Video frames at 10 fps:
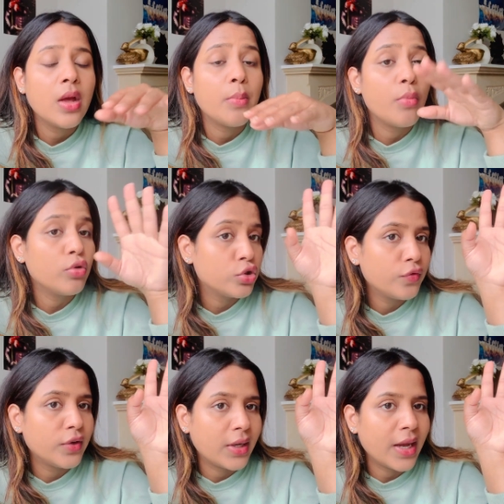most
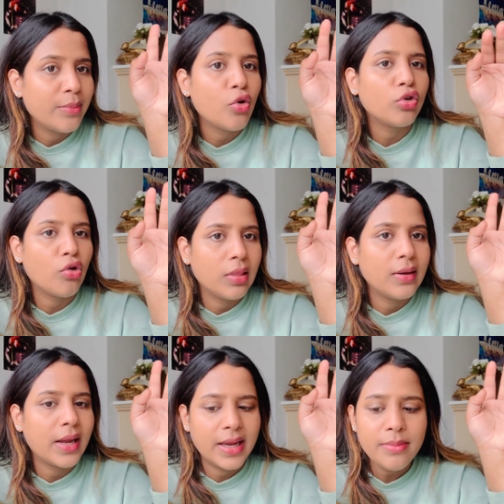of the time, not all the
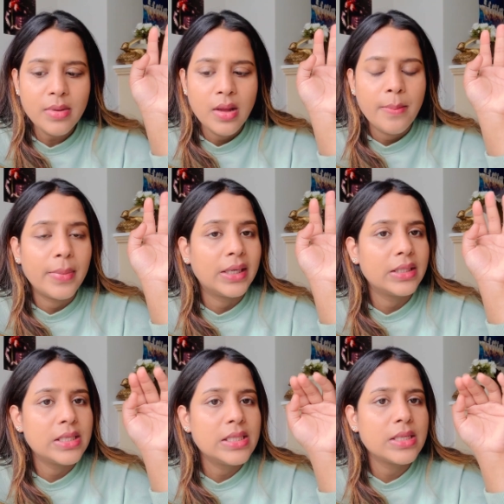time, but
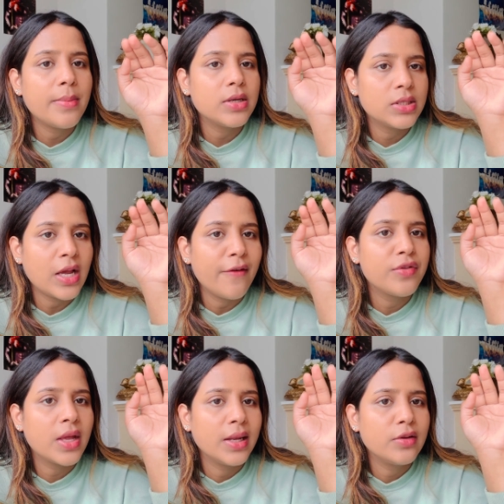it's a must-have
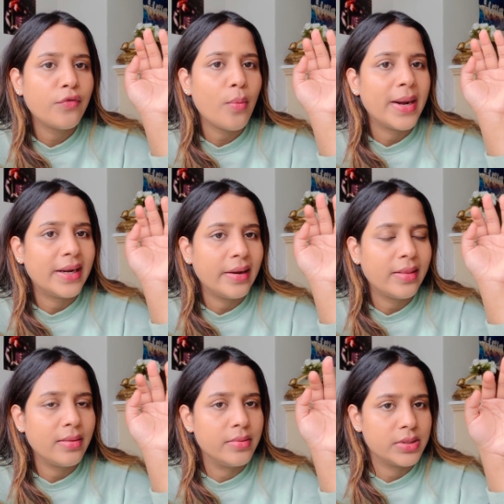skills for mental
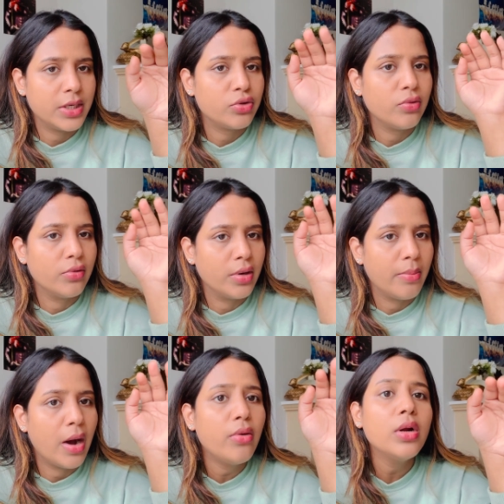health nursing to learn
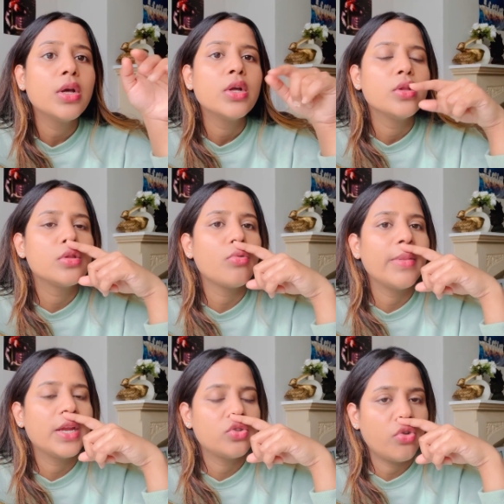about. So
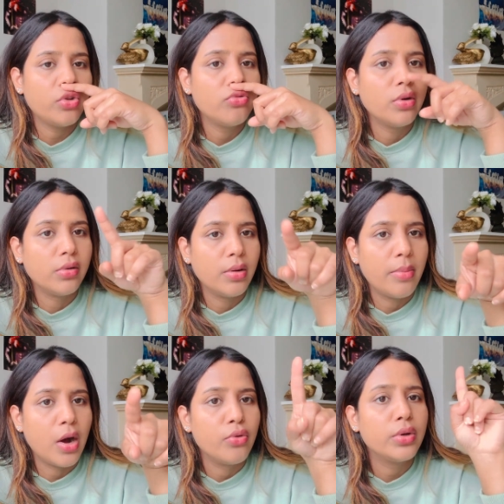make sure you learn
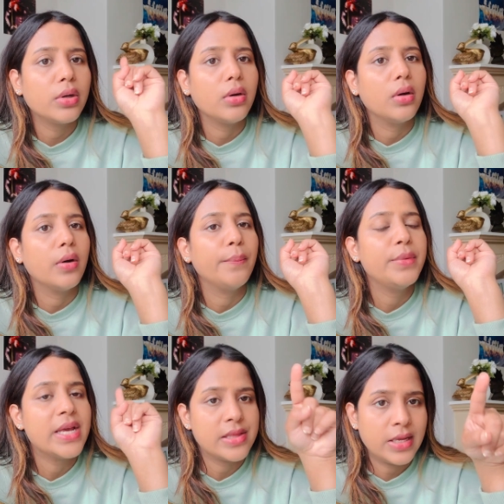about
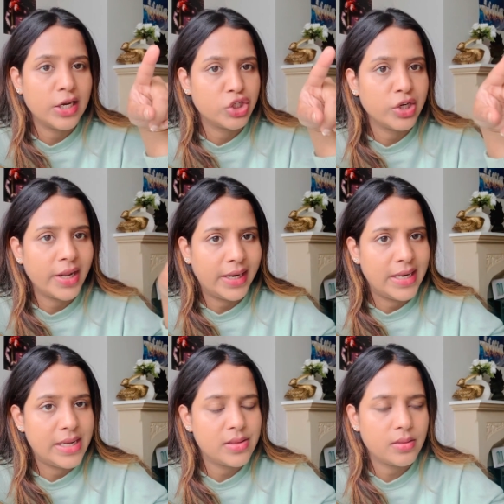de-escalation
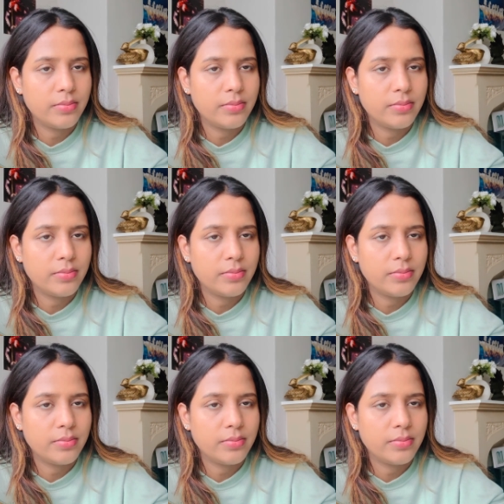techniques.